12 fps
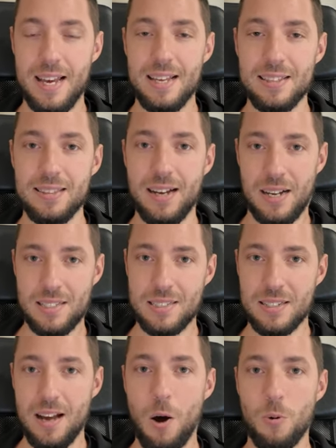And
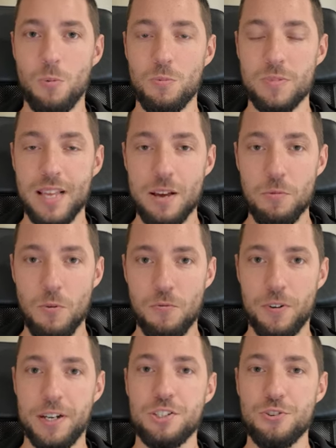that's how they will
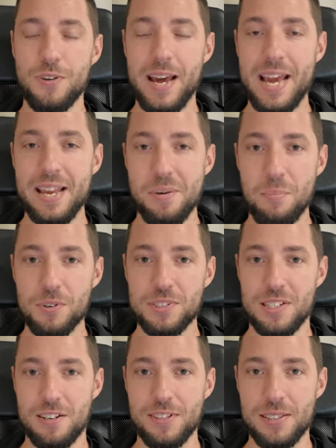find you
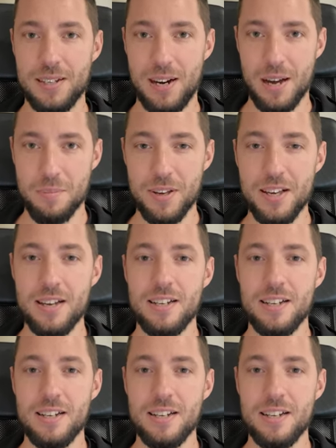80% of the time.